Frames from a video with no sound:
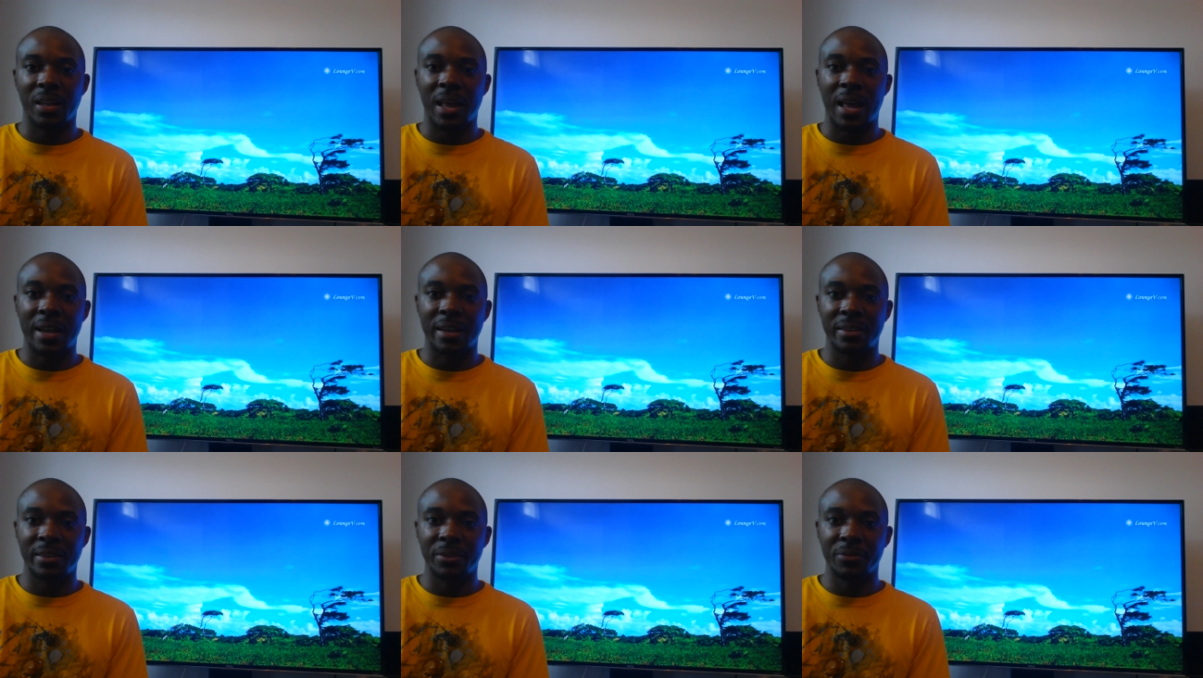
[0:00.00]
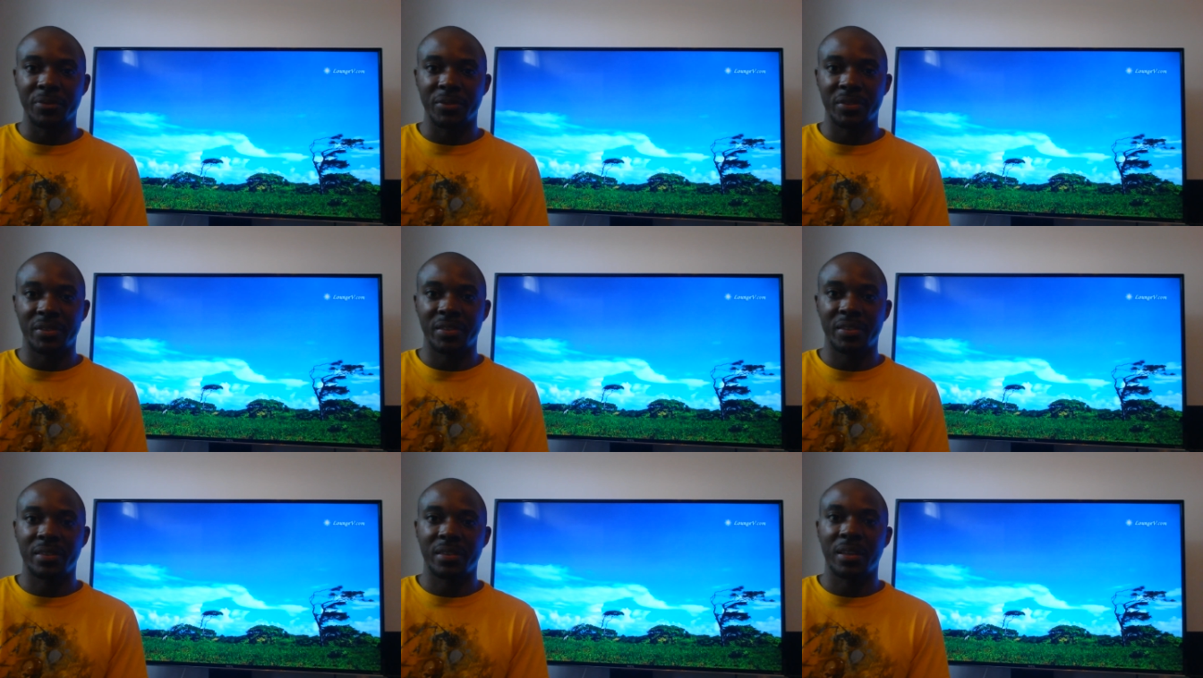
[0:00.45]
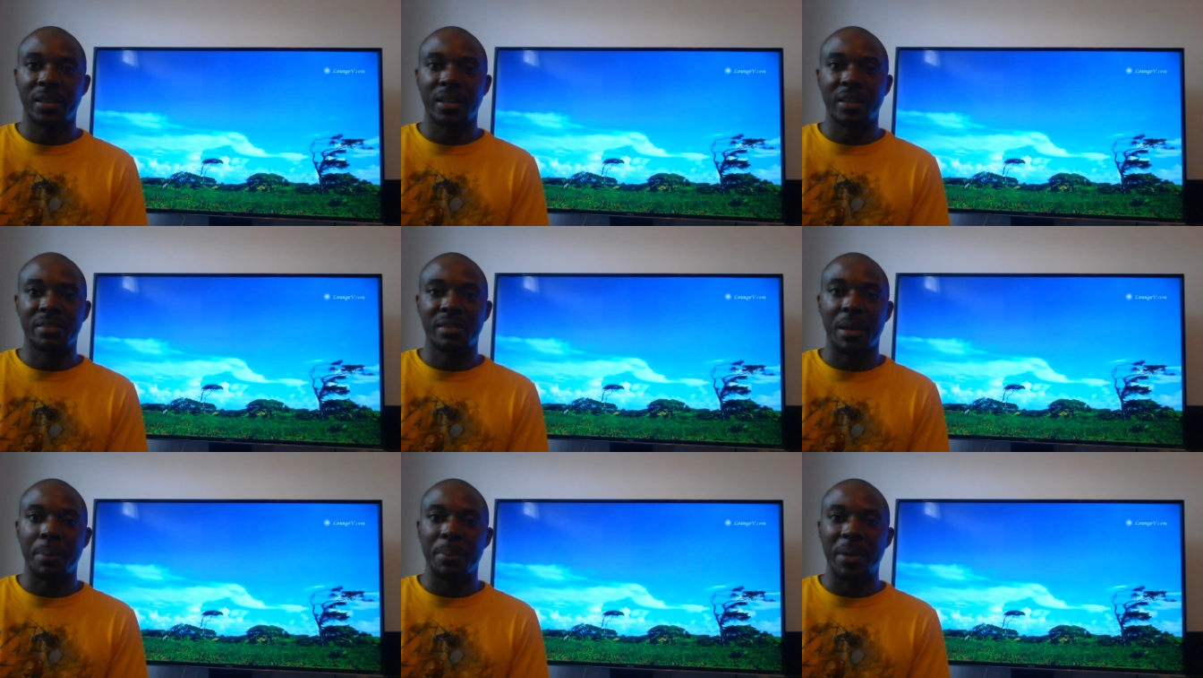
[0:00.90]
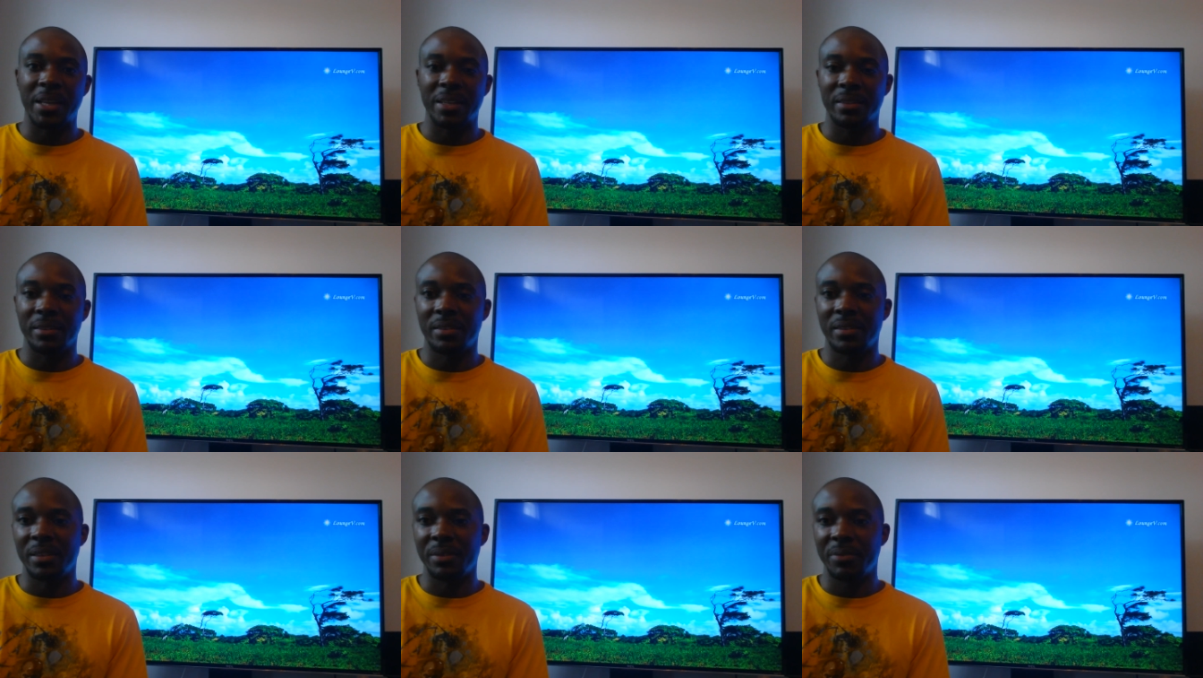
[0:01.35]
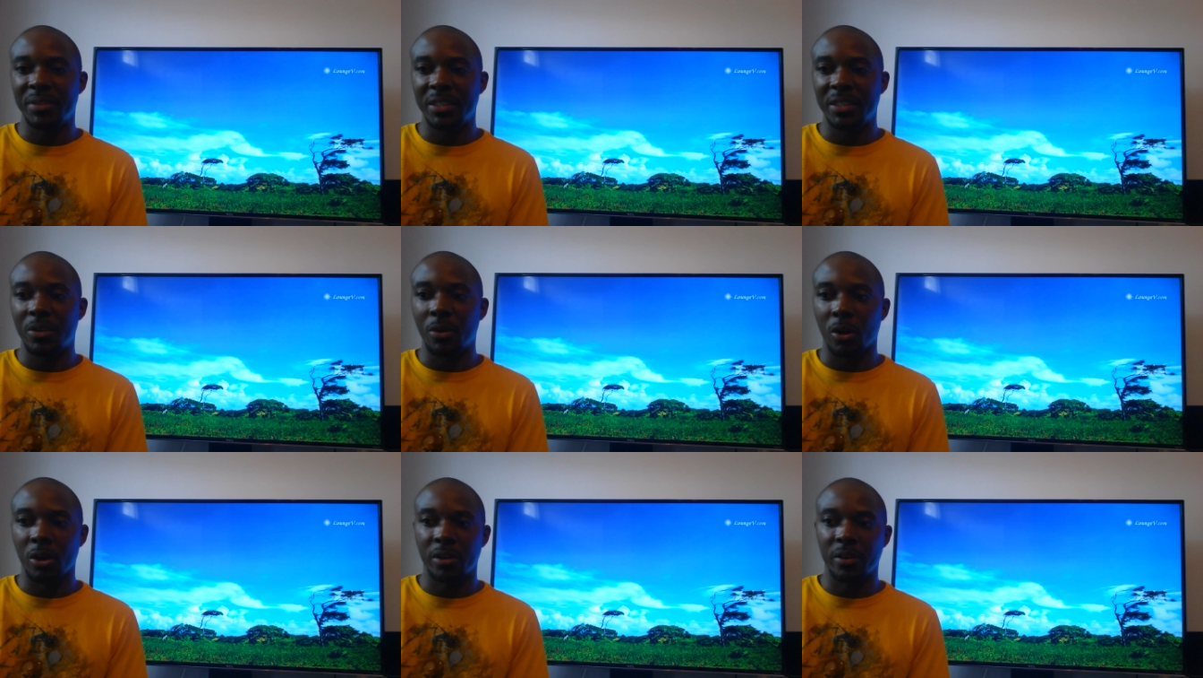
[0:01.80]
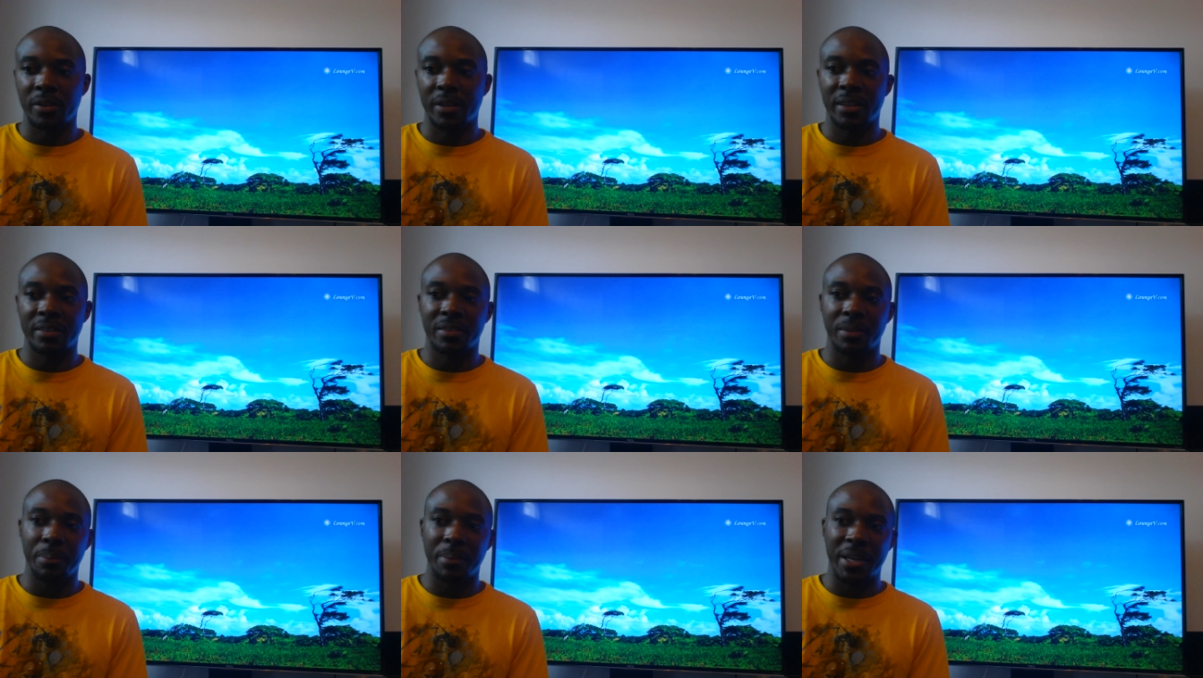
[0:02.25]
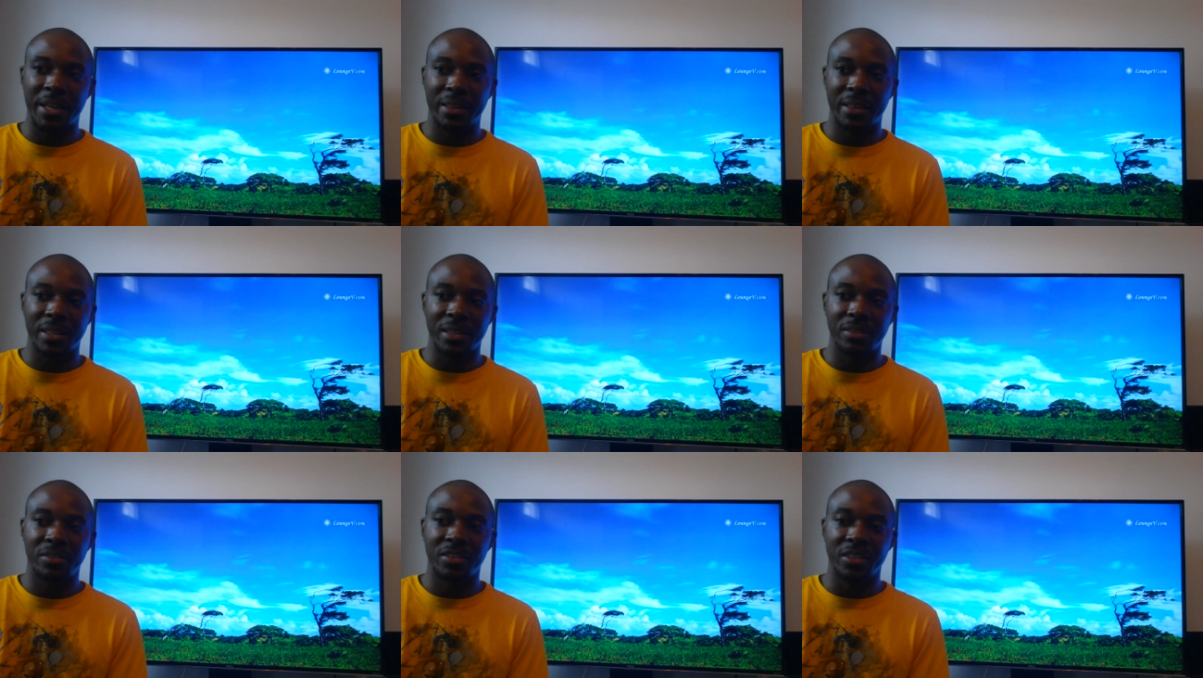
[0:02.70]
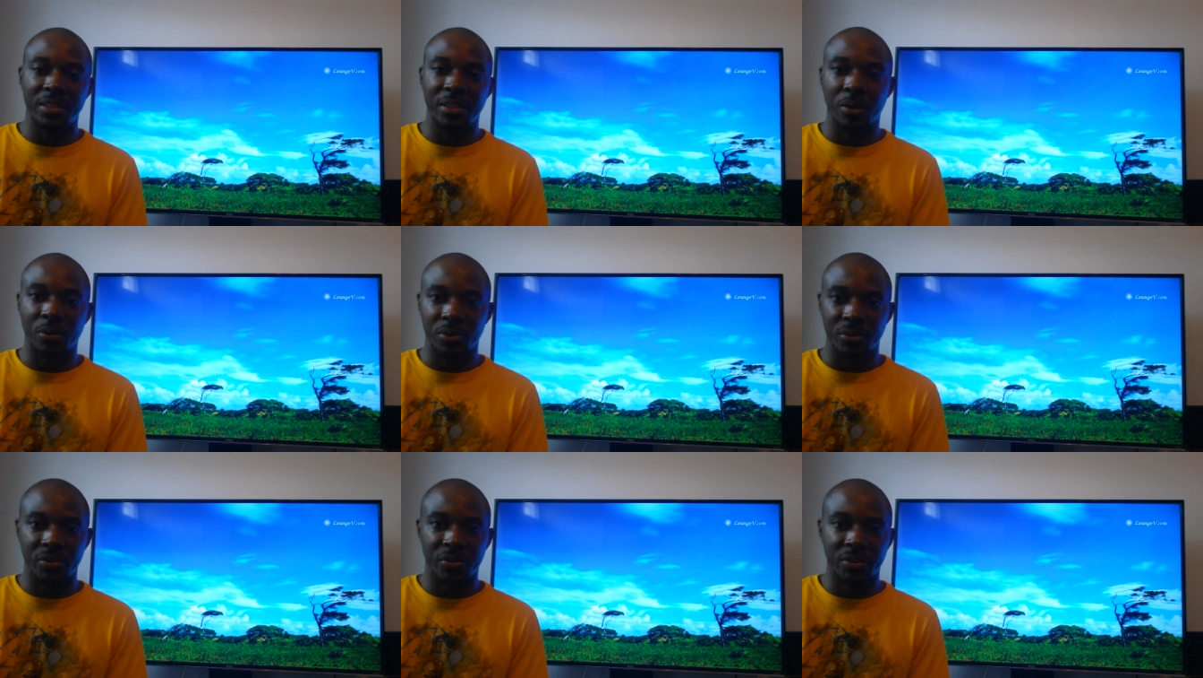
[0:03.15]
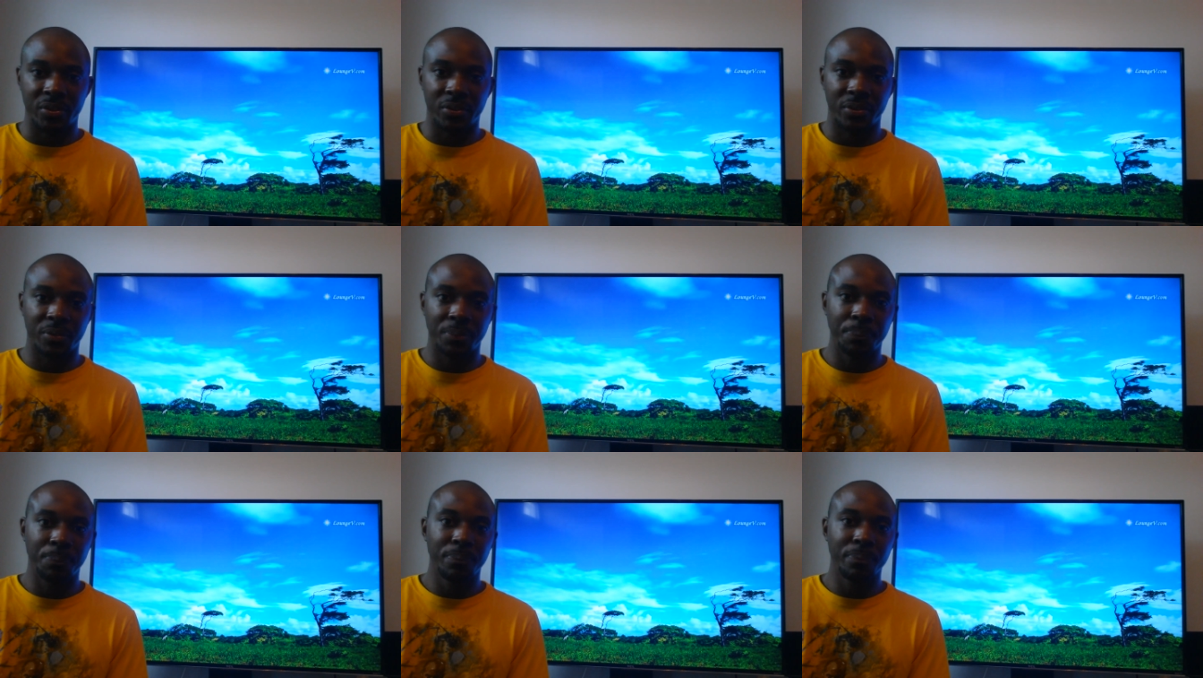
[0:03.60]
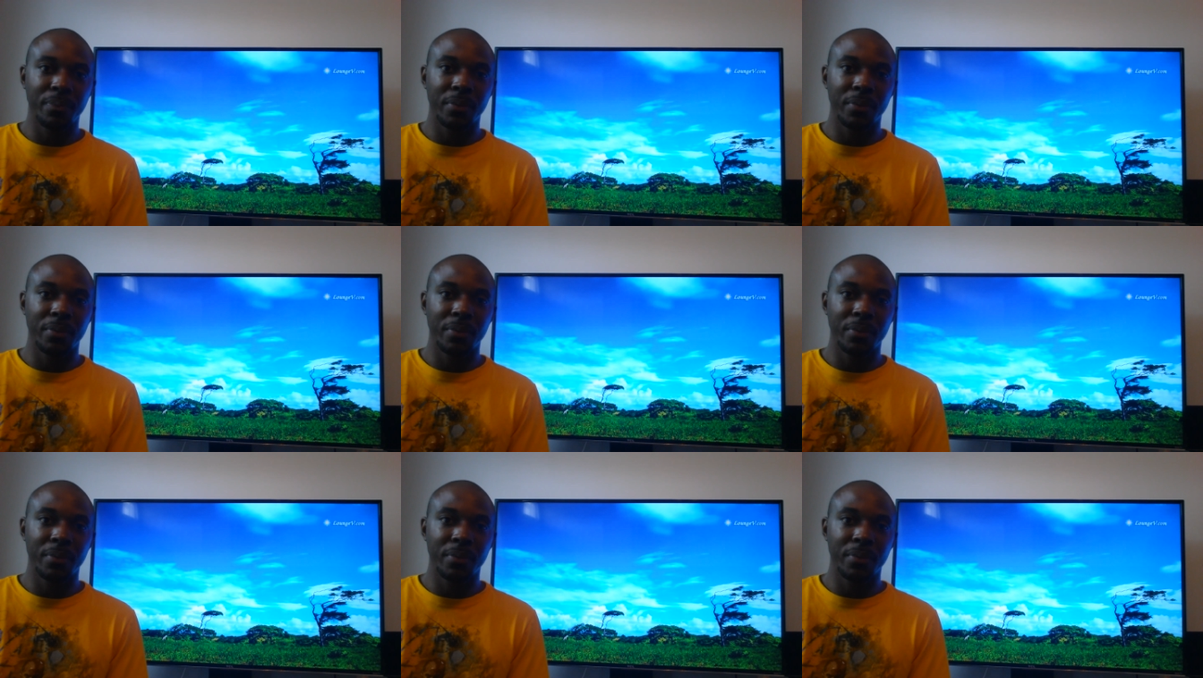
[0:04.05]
lot of differences unless I make the TV darker. That's the main thing she notices.